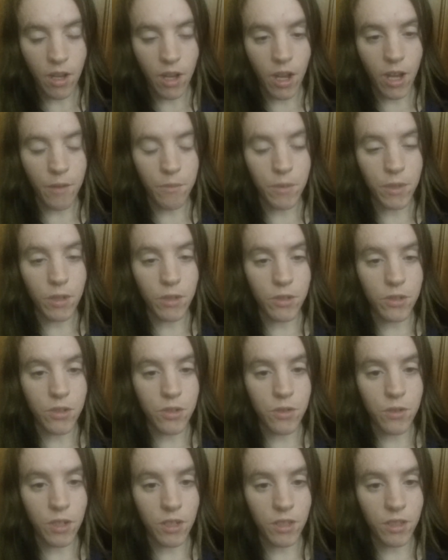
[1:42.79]
I've been
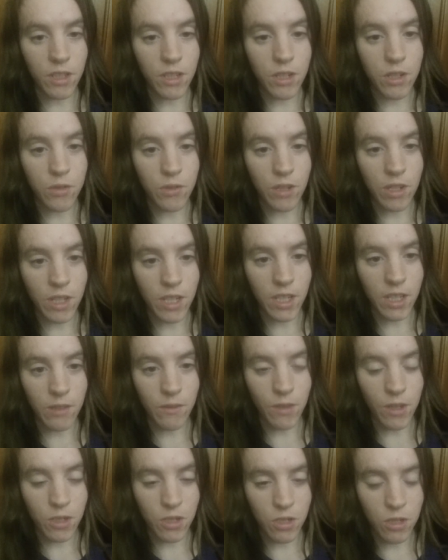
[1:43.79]
strictly drinking
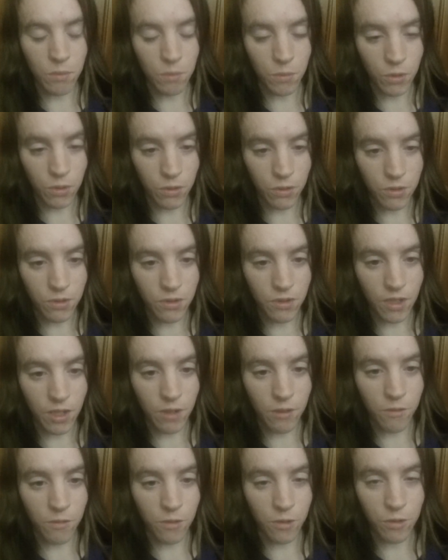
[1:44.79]
vegetables
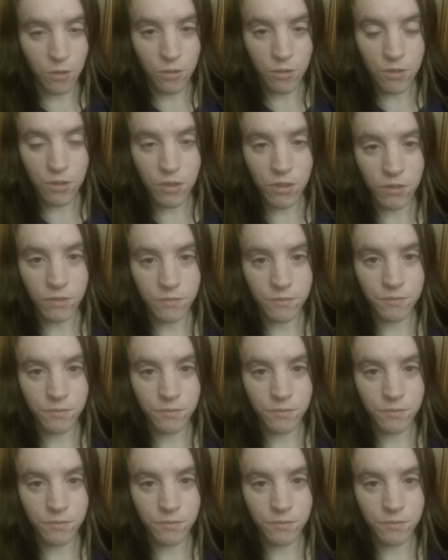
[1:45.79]
and fruits.